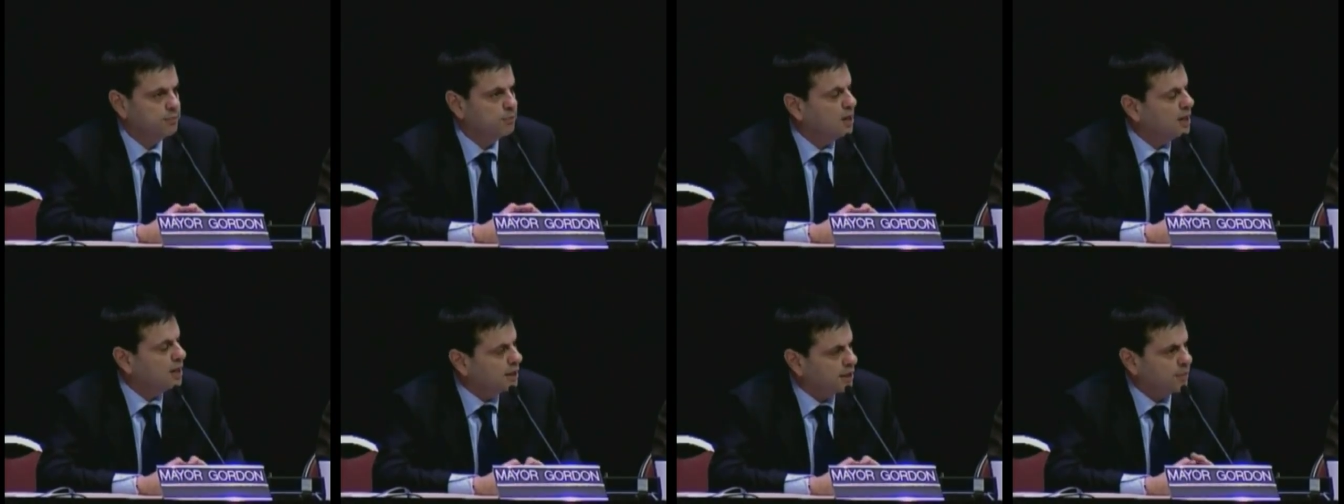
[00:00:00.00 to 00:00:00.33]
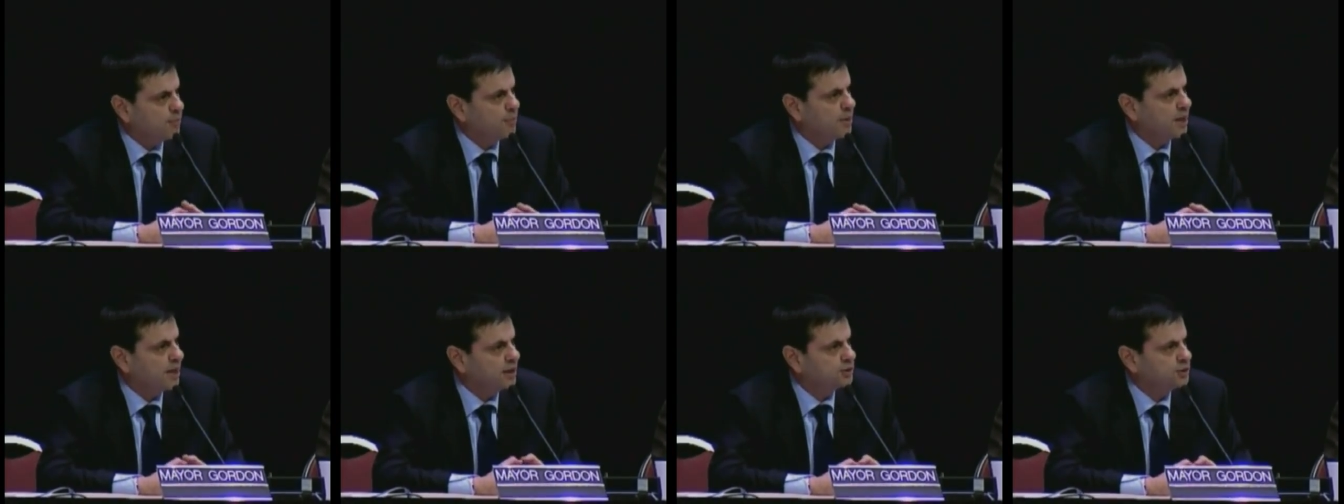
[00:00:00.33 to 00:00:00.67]
bottom
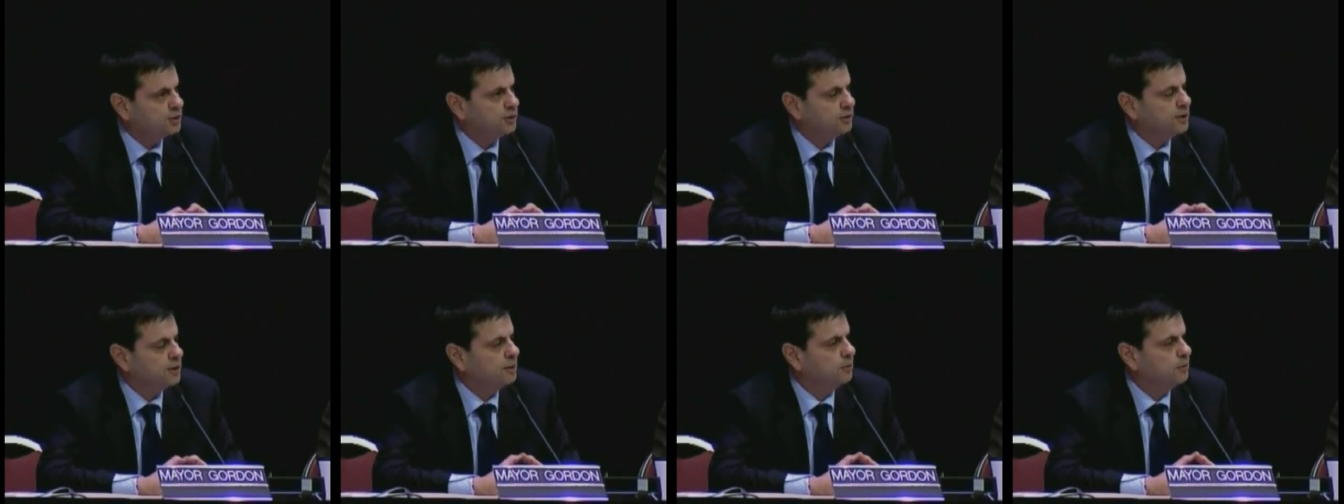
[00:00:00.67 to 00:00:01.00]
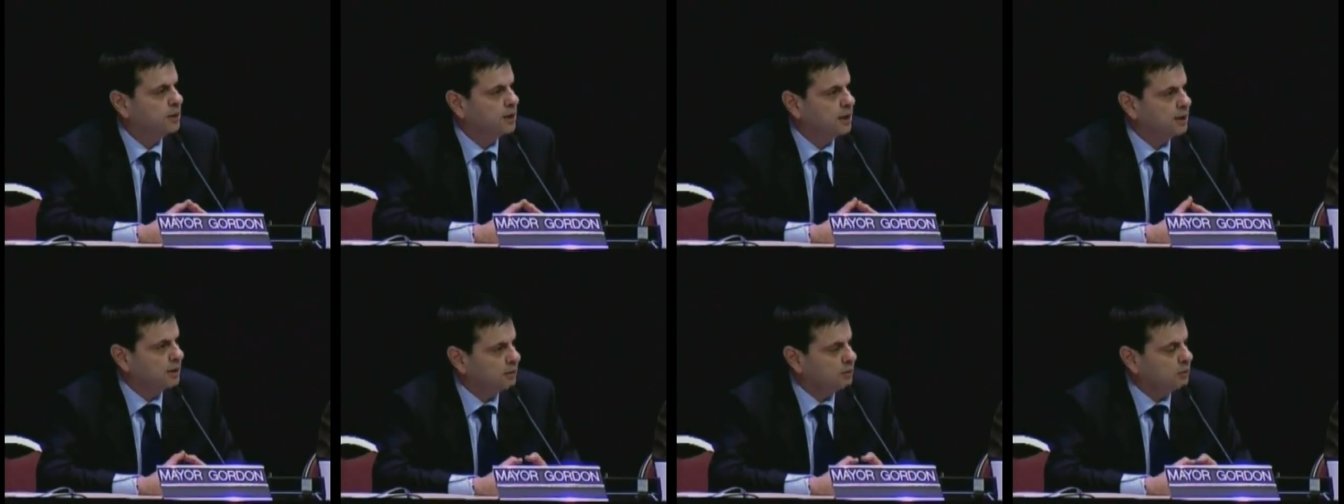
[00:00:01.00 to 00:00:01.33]
answer, that we
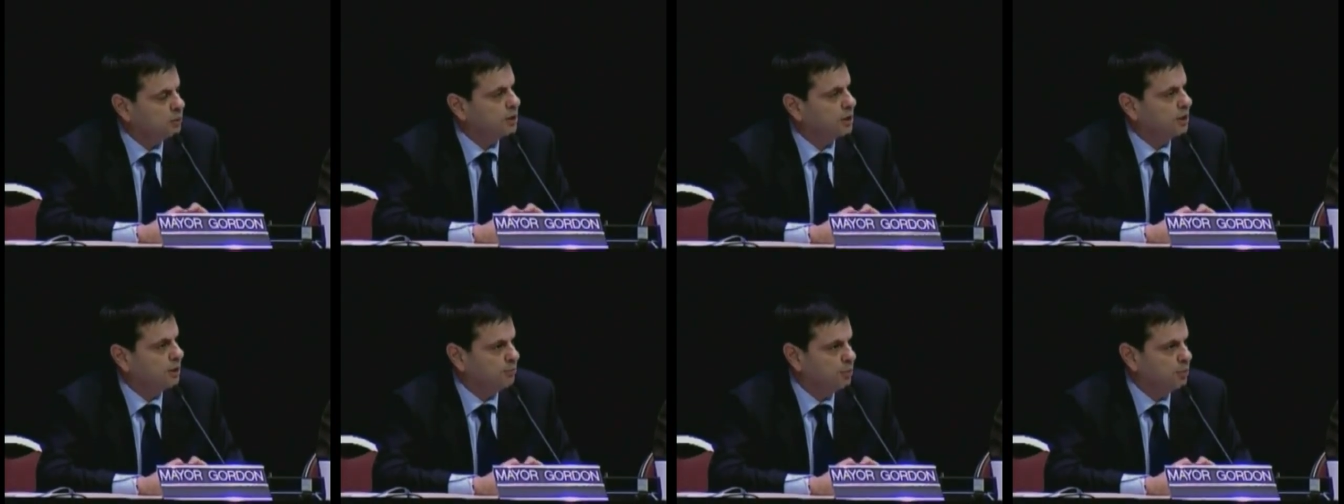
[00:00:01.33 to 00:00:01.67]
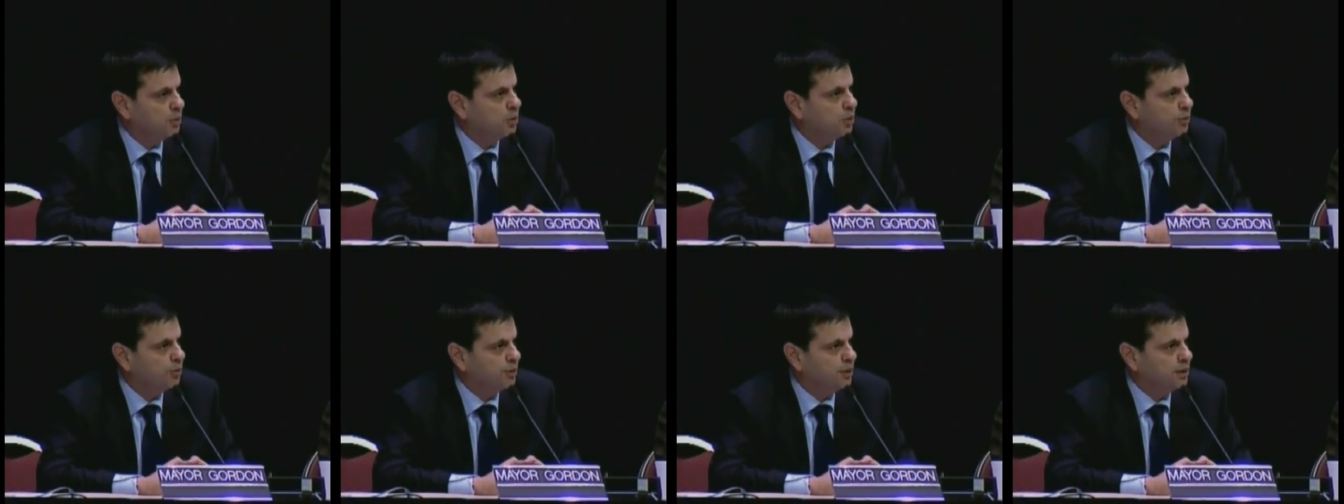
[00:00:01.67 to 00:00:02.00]
got to look at
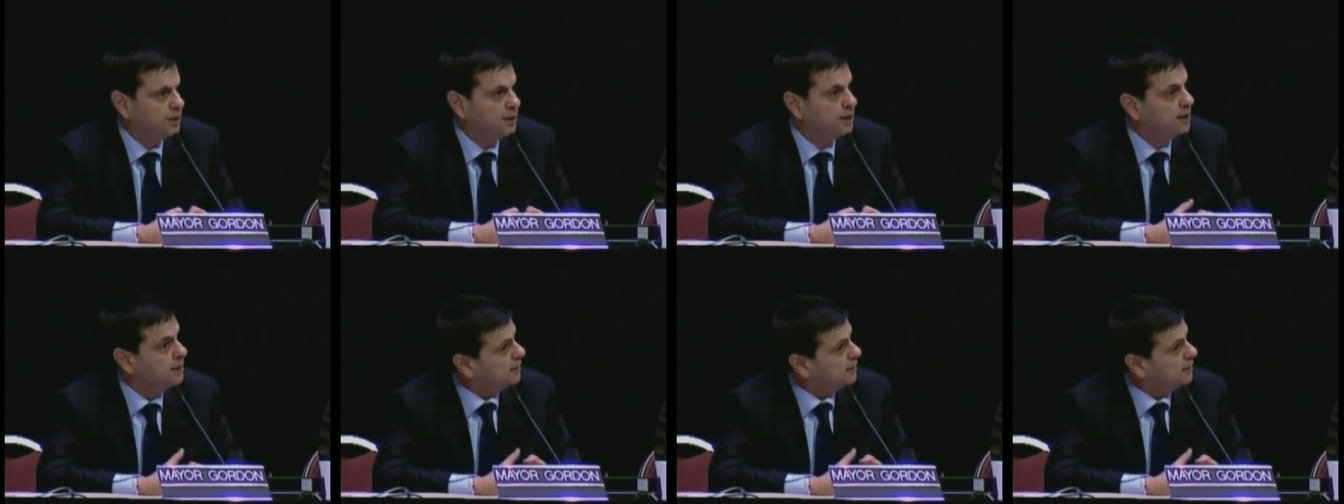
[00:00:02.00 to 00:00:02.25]
both. And